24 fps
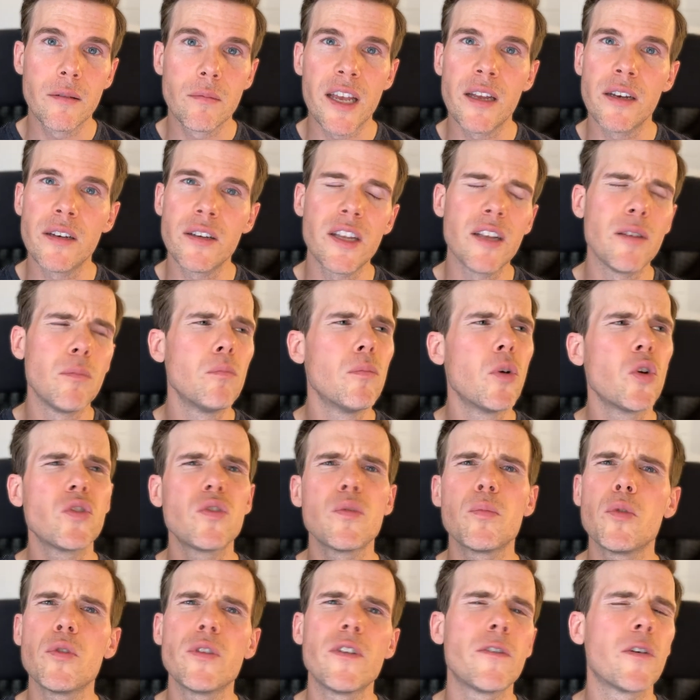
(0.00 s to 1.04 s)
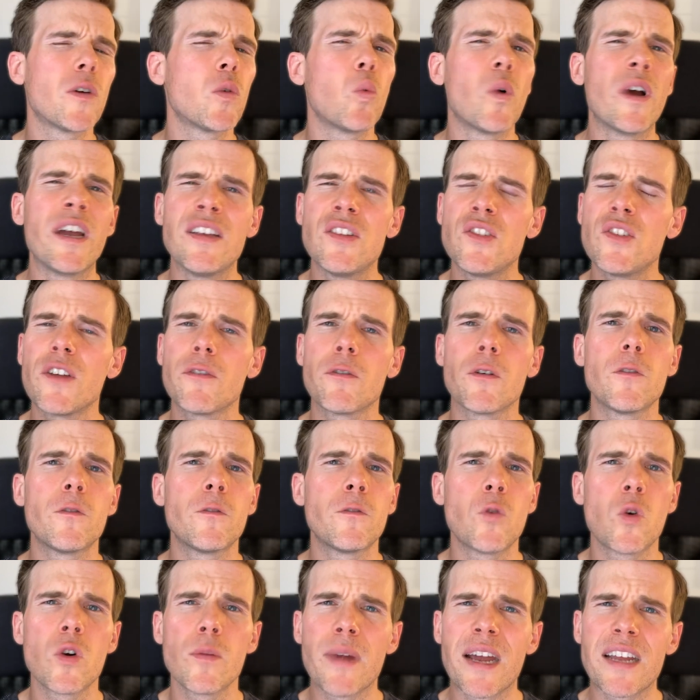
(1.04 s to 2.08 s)
and in multiple different ways, different
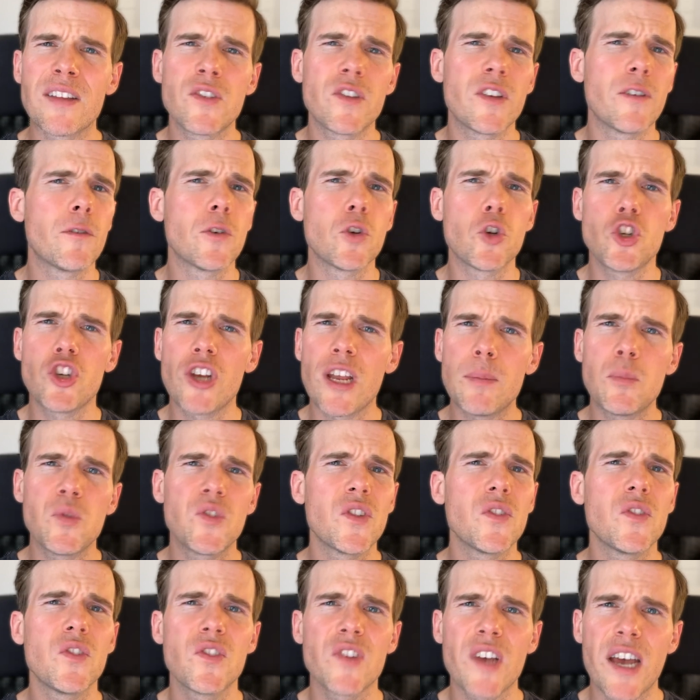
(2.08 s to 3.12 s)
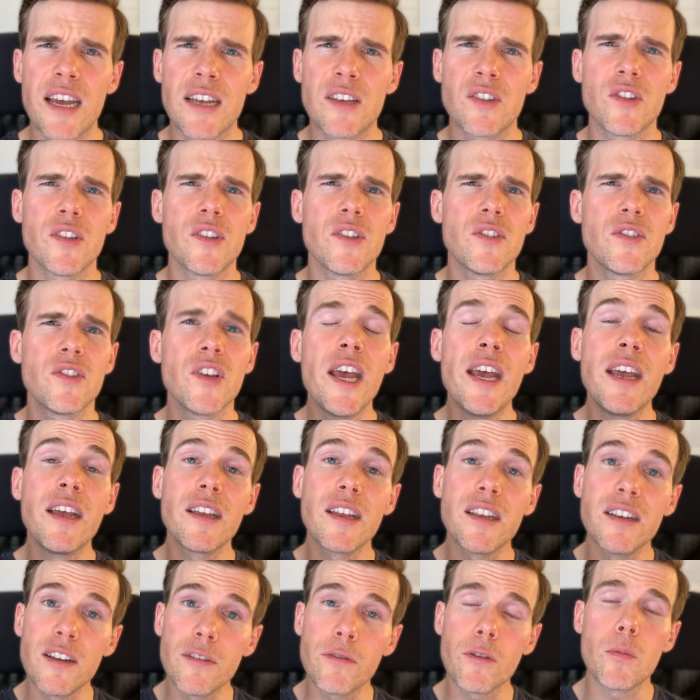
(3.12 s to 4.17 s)
formats, different shapes and sizes,
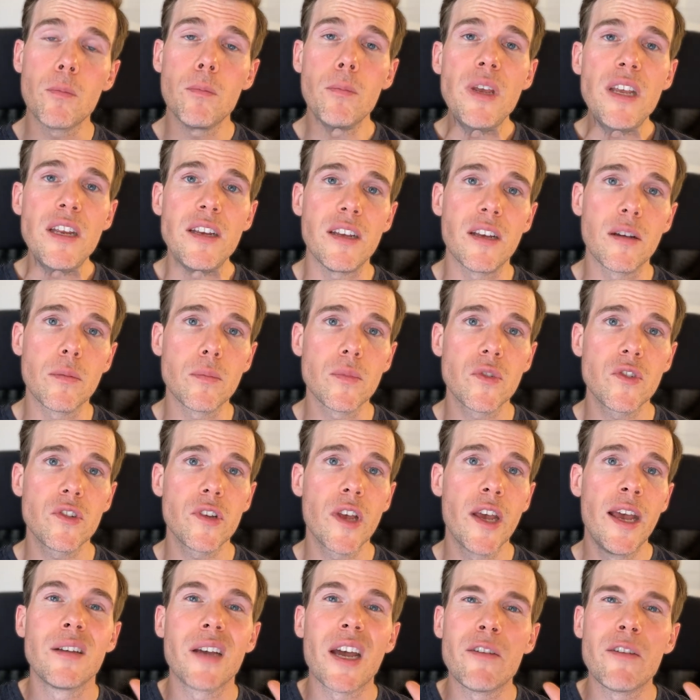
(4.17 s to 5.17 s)
and different mediums.